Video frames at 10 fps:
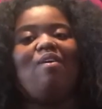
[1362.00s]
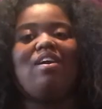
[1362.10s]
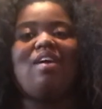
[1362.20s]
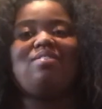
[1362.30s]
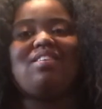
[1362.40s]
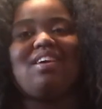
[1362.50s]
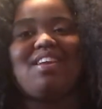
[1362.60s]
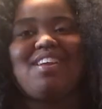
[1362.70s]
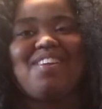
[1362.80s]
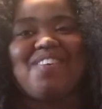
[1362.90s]
But that was the
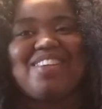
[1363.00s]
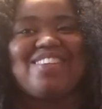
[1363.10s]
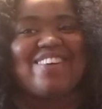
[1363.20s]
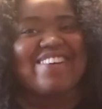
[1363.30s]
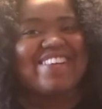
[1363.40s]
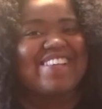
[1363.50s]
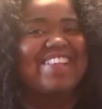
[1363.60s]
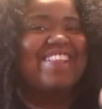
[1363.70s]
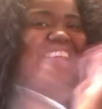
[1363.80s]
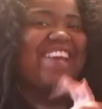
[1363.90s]
end anyway, so
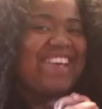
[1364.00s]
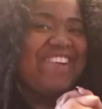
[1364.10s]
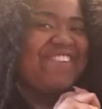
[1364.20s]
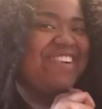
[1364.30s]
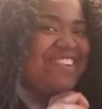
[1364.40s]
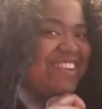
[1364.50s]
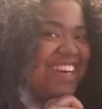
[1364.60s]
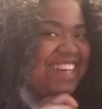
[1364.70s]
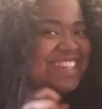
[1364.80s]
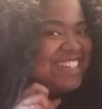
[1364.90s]
thank you for
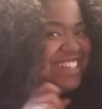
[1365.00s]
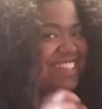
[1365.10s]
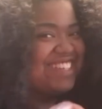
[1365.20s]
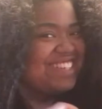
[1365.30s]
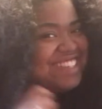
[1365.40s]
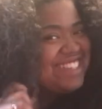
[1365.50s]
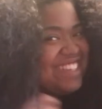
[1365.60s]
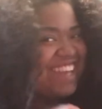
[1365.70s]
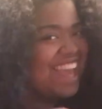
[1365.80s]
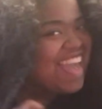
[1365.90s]
watching.